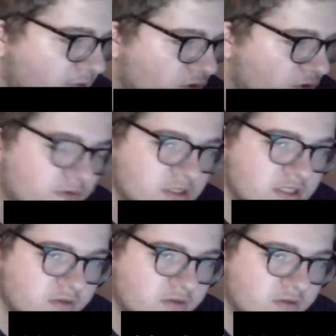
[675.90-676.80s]
for, you
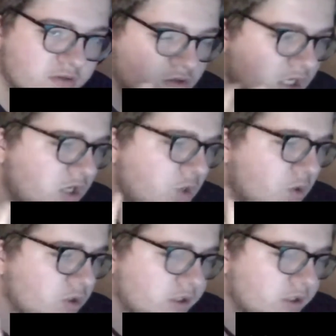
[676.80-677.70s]
know,
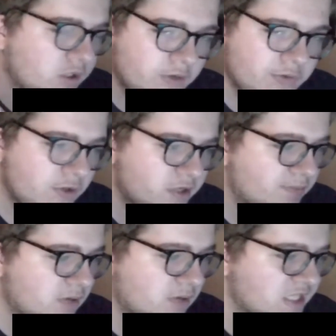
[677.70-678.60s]
going through this
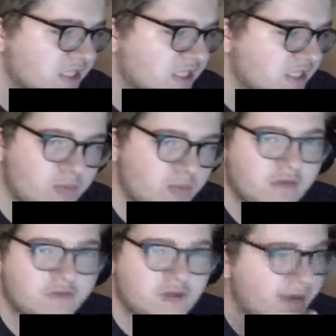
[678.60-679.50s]
process with me for the
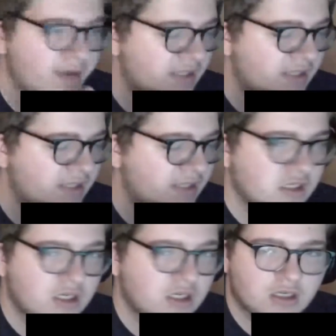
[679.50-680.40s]
past
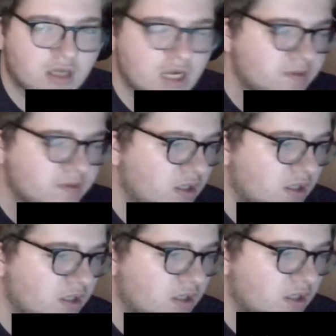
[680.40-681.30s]
couple months.
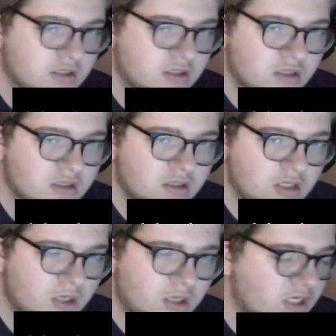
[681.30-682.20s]
Um,
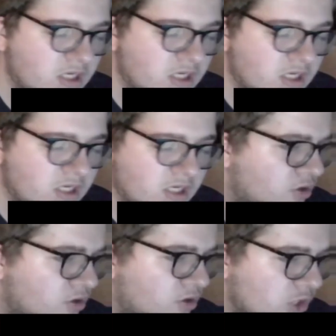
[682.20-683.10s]
even if I don't know
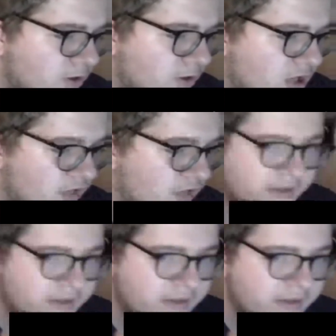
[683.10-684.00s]
you in real life or anything
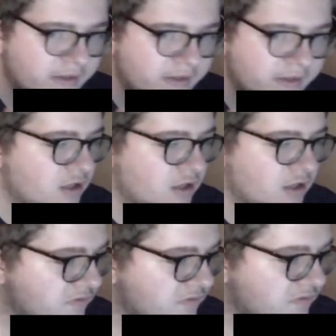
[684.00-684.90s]
like that, you're just a random